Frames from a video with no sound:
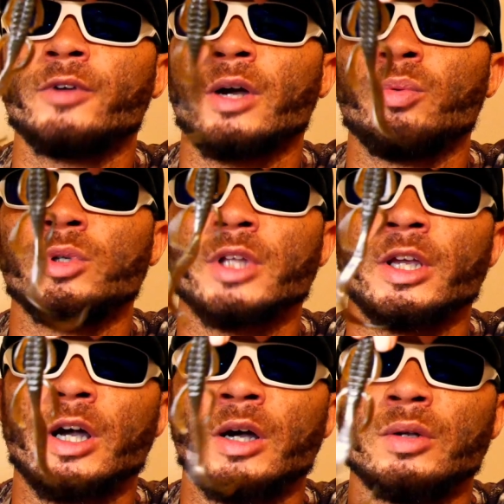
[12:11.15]
forgot what they
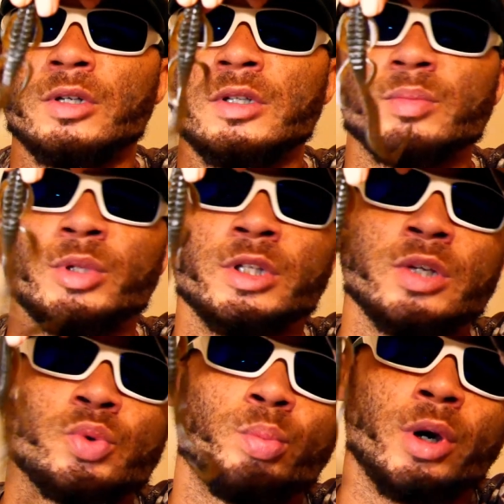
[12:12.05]
called these, but
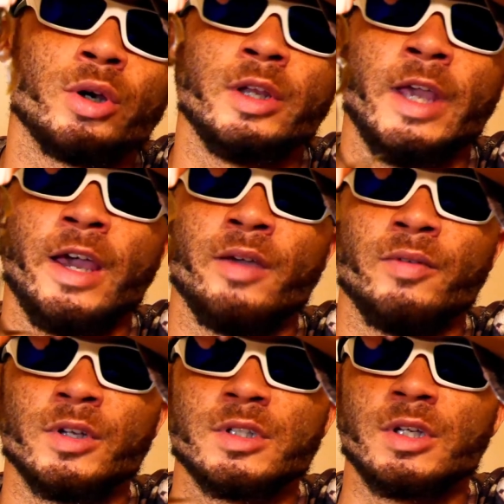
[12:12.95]
these were Berkeley
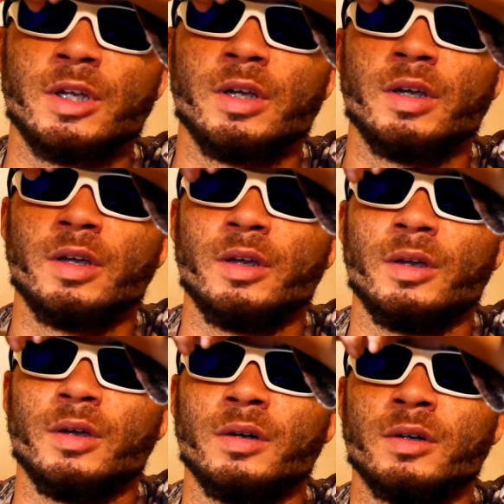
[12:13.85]
Havocs
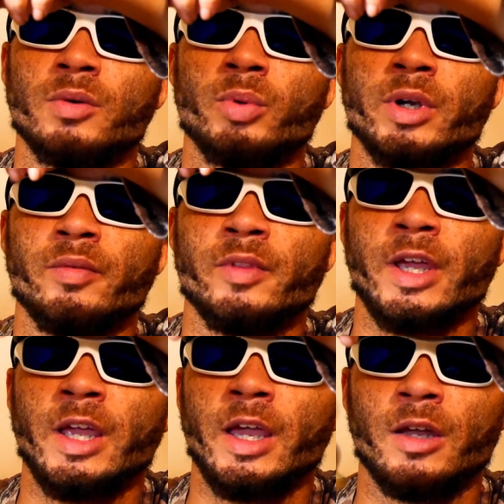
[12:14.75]
whenever
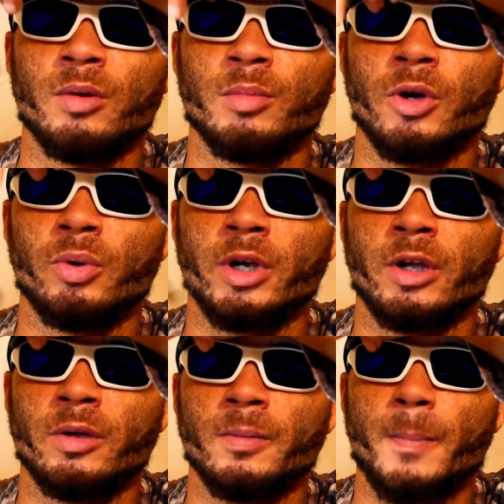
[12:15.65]
they had them going
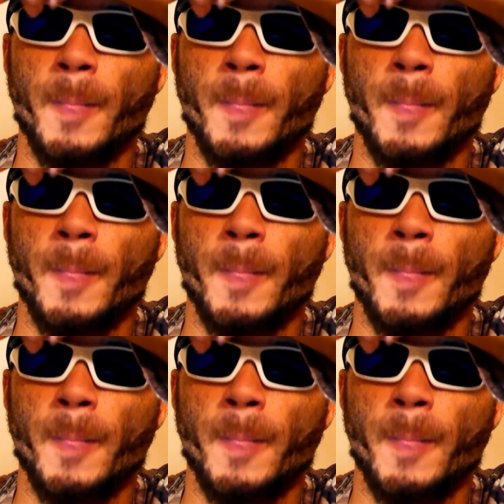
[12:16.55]
out.